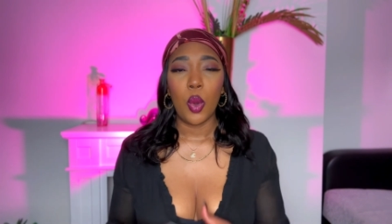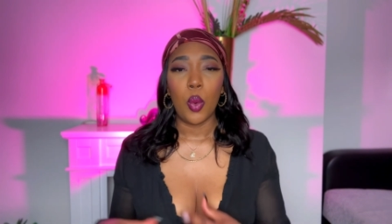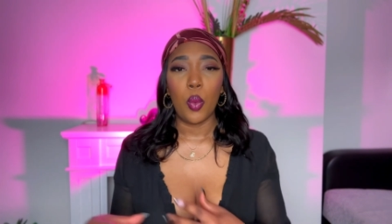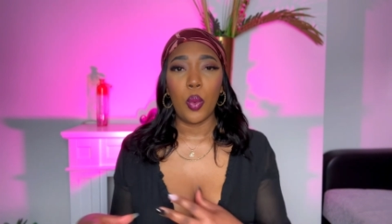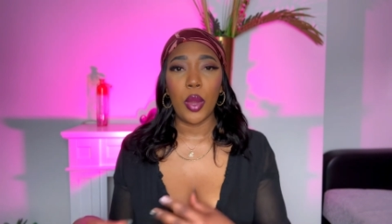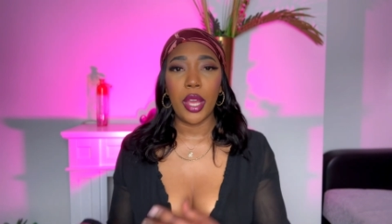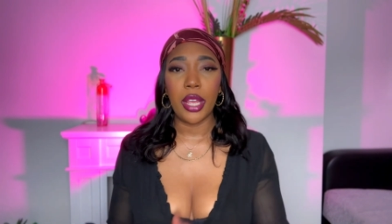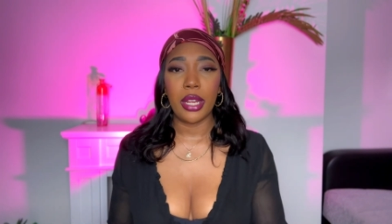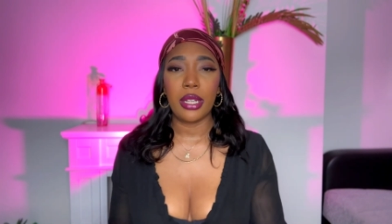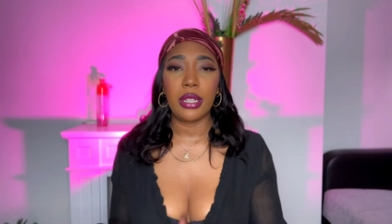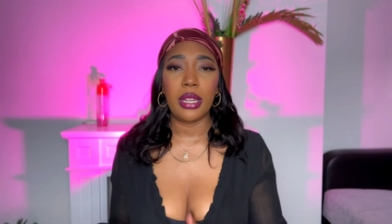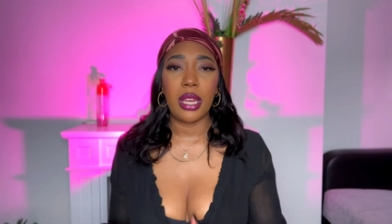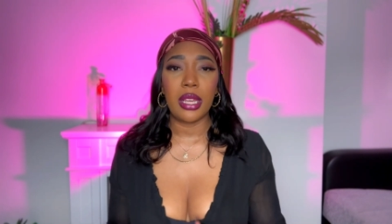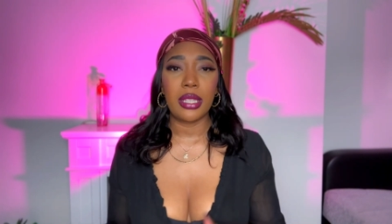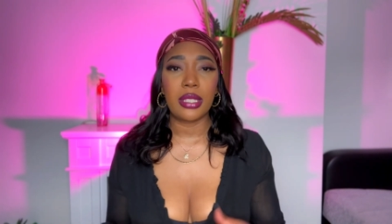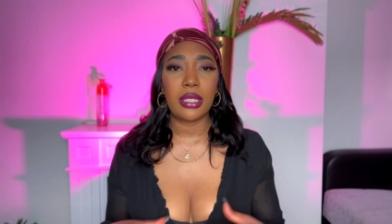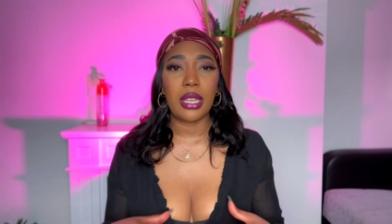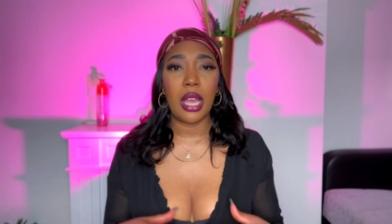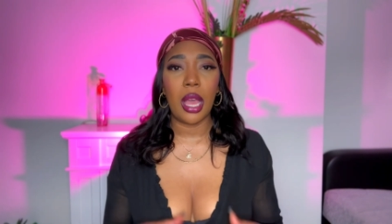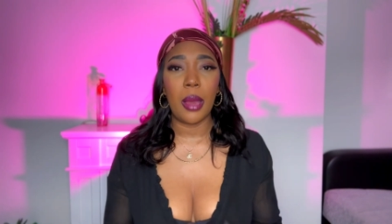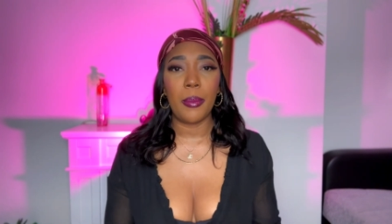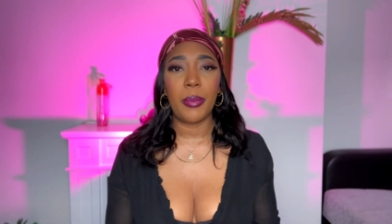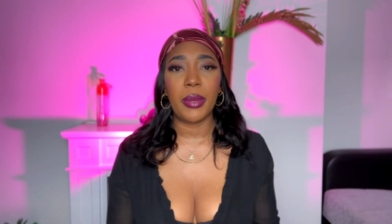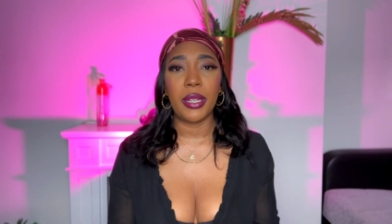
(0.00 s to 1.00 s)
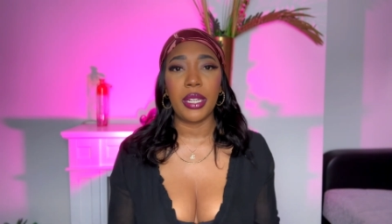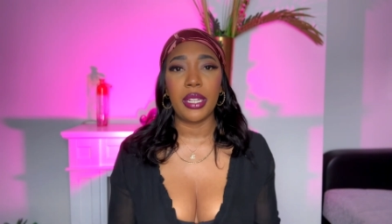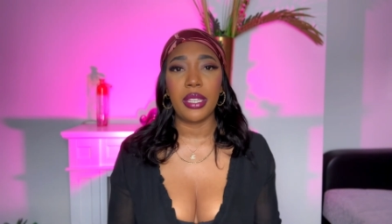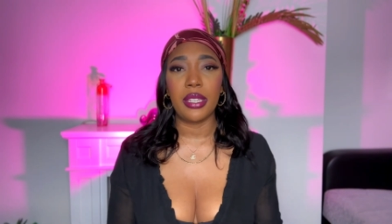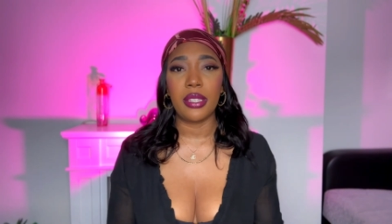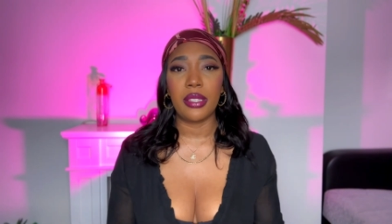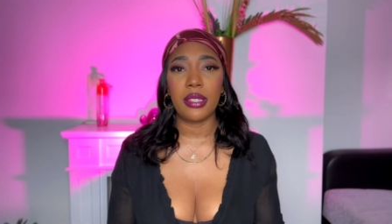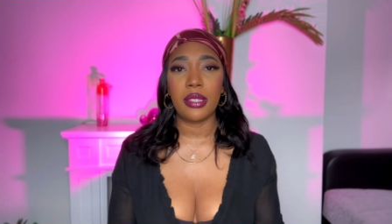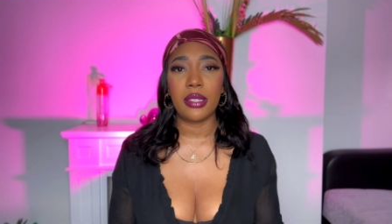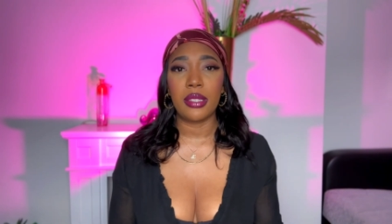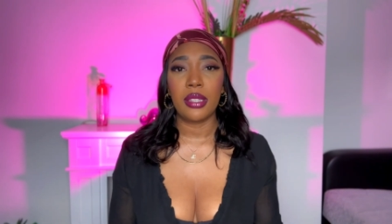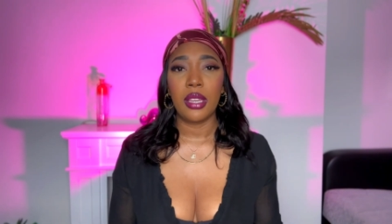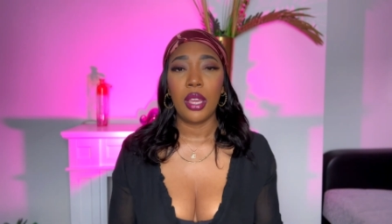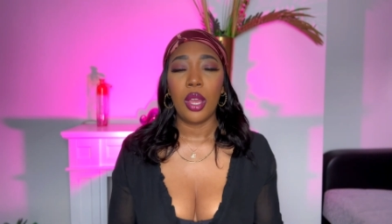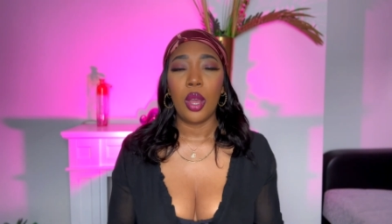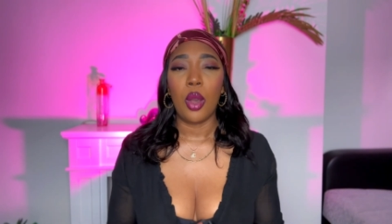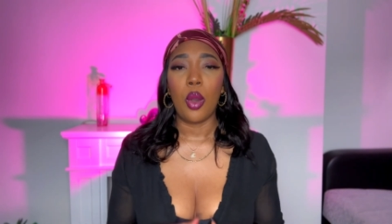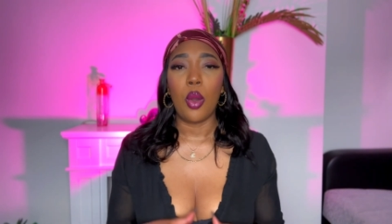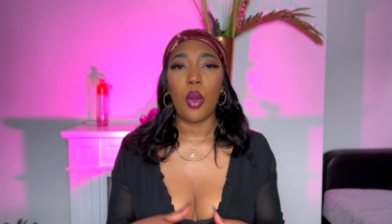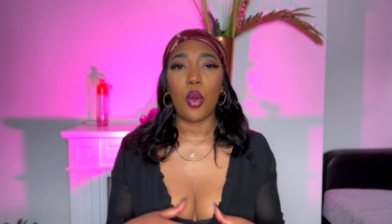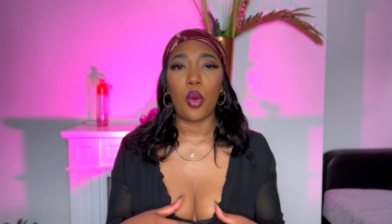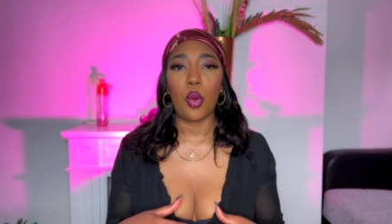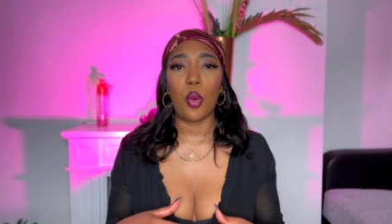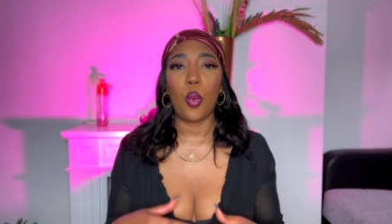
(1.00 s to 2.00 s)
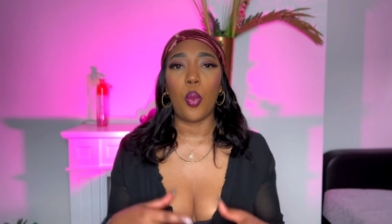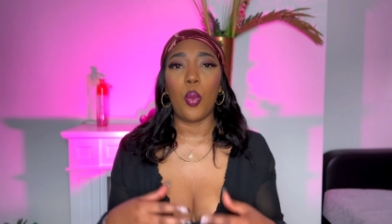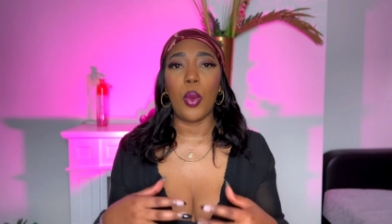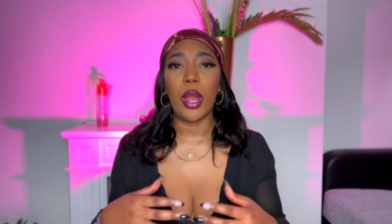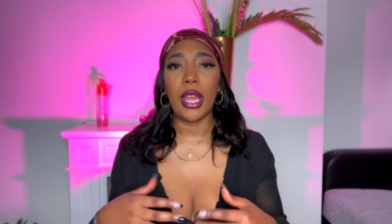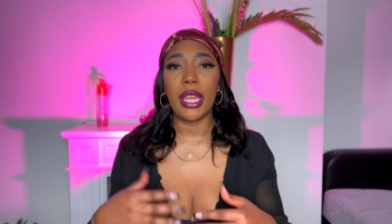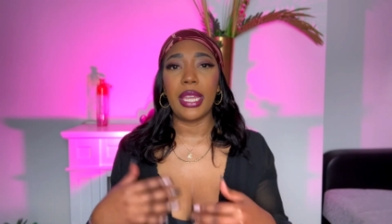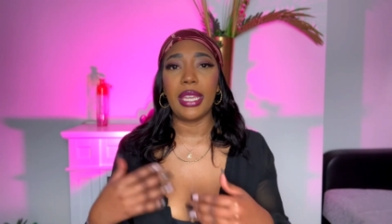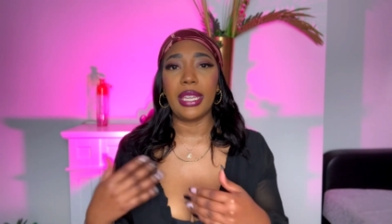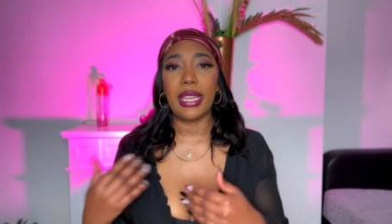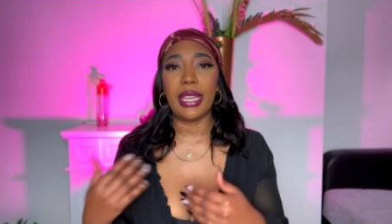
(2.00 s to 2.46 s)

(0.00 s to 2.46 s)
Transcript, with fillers: weight loss companies or weight